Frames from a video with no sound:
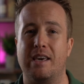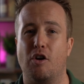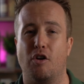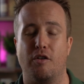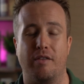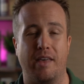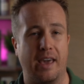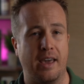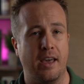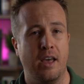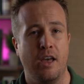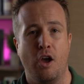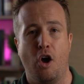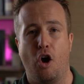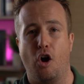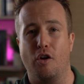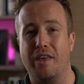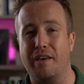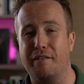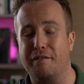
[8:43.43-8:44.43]
Are
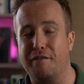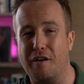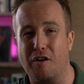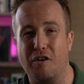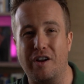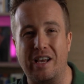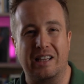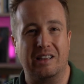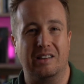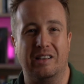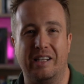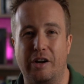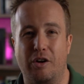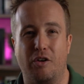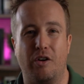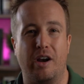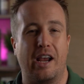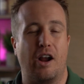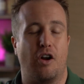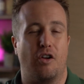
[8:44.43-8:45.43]
they very leery?